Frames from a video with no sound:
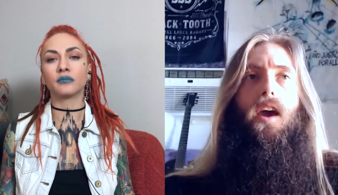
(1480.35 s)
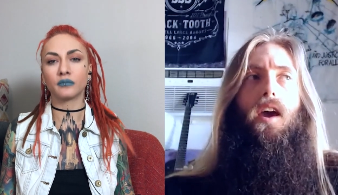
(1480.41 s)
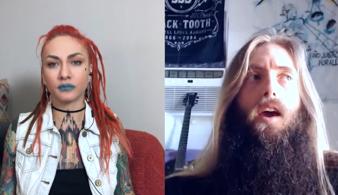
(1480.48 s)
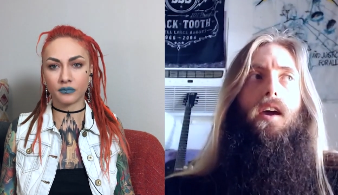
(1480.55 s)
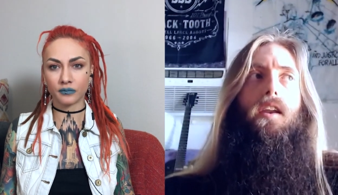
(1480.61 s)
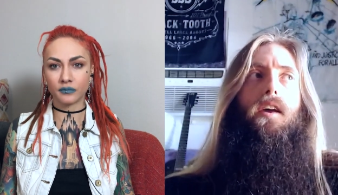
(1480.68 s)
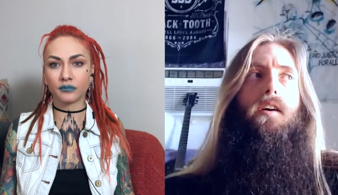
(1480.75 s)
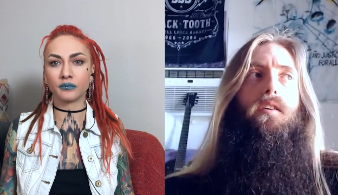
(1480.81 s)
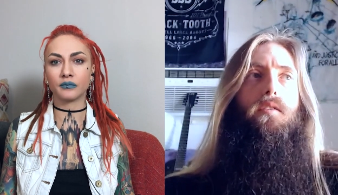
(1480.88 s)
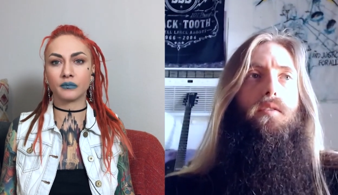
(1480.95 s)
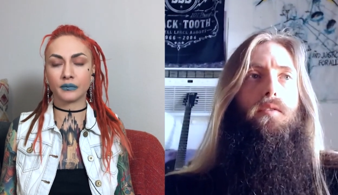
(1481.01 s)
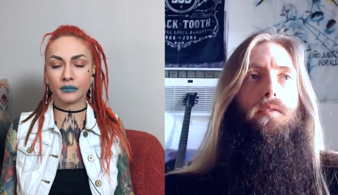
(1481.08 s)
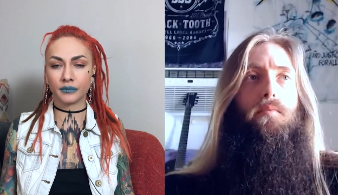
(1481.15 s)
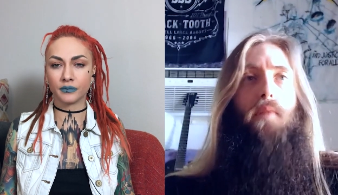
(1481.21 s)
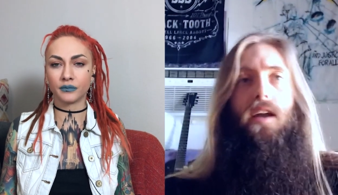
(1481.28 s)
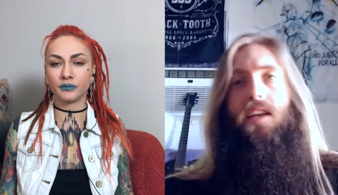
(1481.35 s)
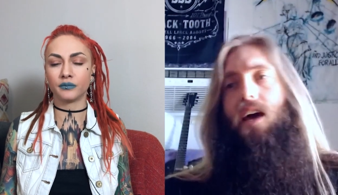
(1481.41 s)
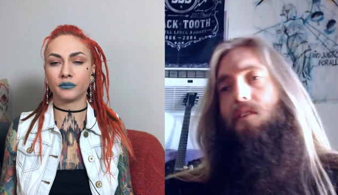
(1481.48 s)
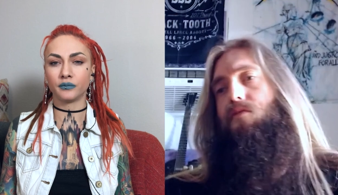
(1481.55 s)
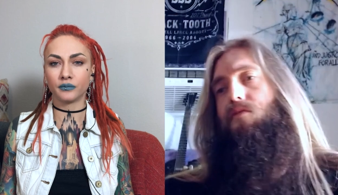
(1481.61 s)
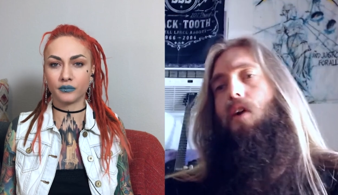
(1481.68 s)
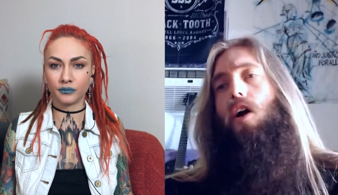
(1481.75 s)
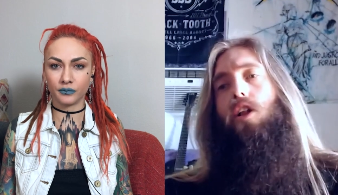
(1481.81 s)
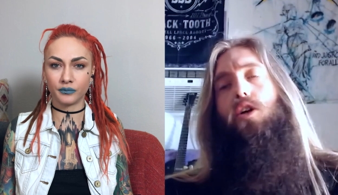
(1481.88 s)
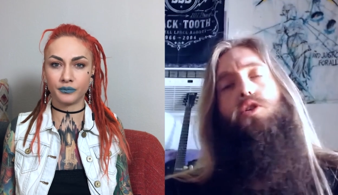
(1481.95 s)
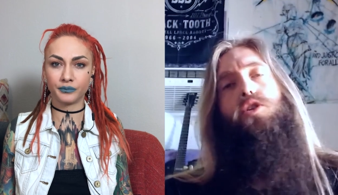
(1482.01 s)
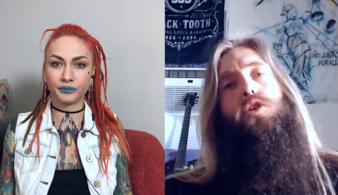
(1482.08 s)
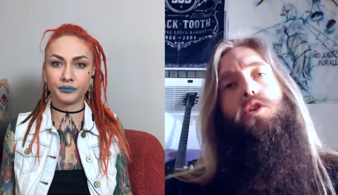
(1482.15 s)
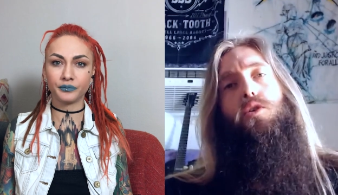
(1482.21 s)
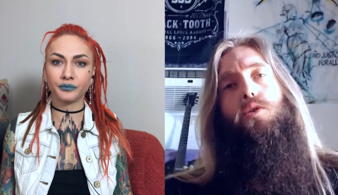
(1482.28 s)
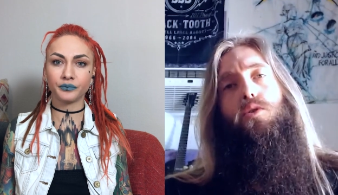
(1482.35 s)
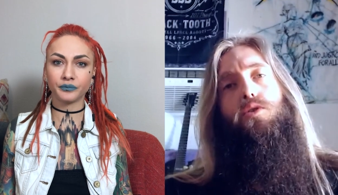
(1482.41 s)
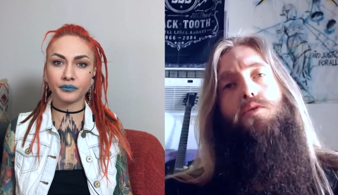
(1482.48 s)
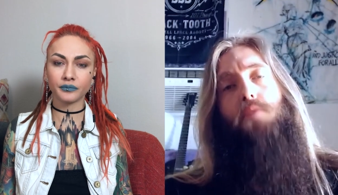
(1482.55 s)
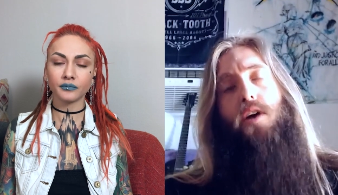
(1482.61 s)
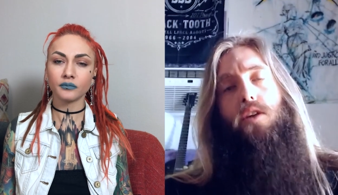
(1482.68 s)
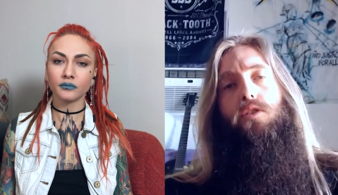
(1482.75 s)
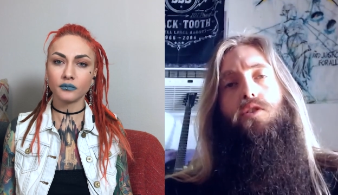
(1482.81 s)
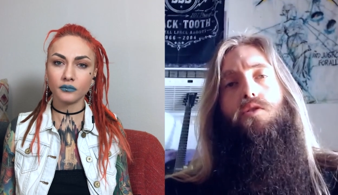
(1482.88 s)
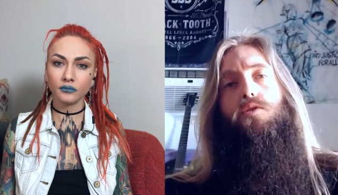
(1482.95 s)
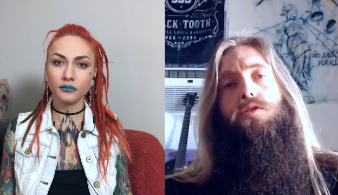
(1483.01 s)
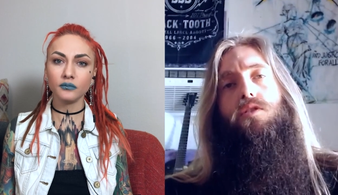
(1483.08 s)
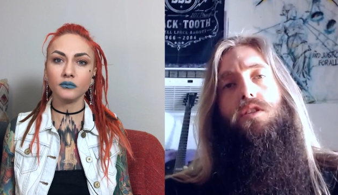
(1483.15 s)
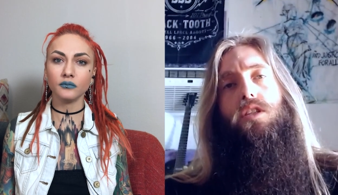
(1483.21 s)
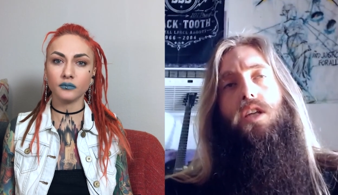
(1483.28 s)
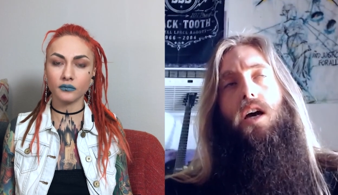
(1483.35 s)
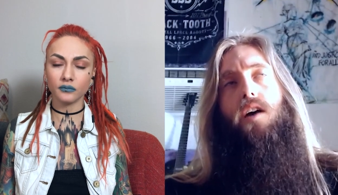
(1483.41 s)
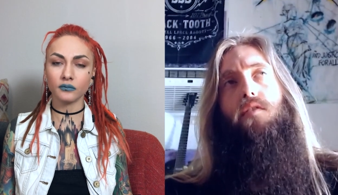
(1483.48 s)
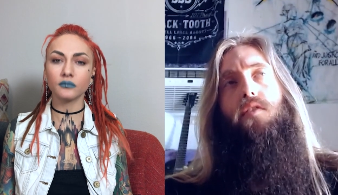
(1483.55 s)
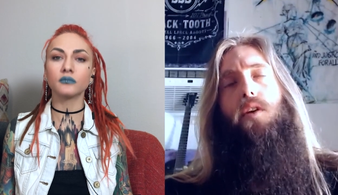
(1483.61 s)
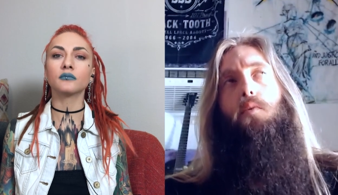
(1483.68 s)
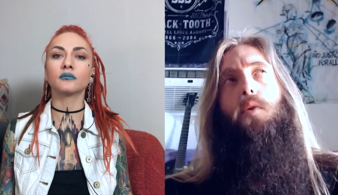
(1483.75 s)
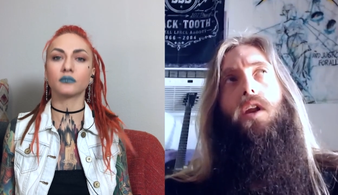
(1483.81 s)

Speaker 1: And my dad follows news, metal news and stuff.